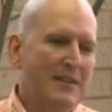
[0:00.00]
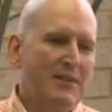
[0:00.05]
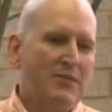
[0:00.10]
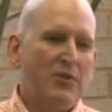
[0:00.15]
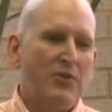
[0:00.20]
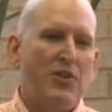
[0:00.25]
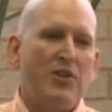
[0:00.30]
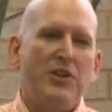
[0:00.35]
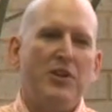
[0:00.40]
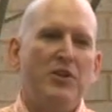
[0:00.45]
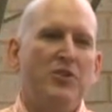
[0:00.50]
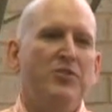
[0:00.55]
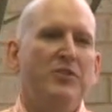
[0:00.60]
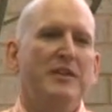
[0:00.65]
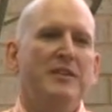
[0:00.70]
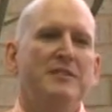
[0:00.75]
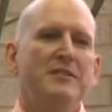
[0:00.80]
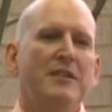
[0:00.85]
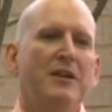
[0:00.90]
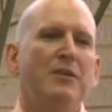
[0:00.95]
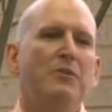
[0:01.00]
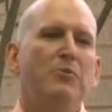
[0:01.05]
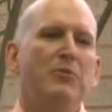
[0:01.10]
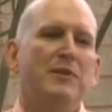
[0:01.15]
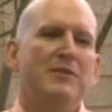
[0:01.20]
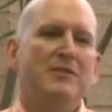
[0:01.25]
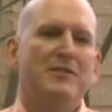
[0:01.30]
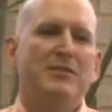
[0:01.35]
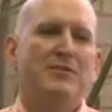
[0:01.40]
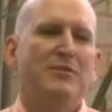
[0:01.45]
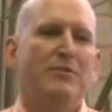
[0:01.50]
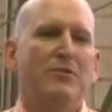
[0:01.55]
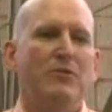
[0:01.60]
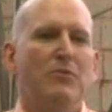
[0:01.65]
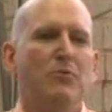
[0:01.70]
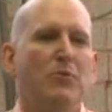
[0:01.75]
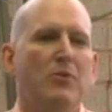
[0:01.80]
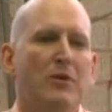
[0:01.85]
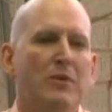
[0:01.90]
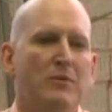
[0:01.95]
for the Union, no, it wasn't a
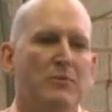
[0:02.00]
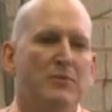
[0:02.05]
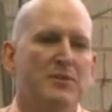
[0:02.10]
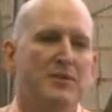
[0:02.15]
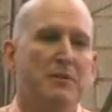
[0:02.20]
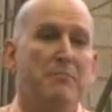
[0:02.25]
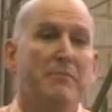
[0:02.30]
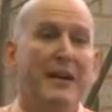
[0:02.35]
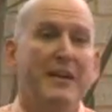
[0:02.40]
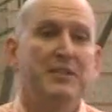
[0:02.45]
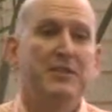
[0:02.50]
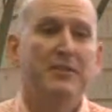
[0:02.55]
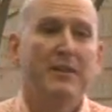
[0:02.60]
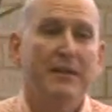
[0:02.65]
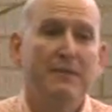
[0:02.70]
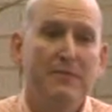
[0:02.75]
total war. Was it a major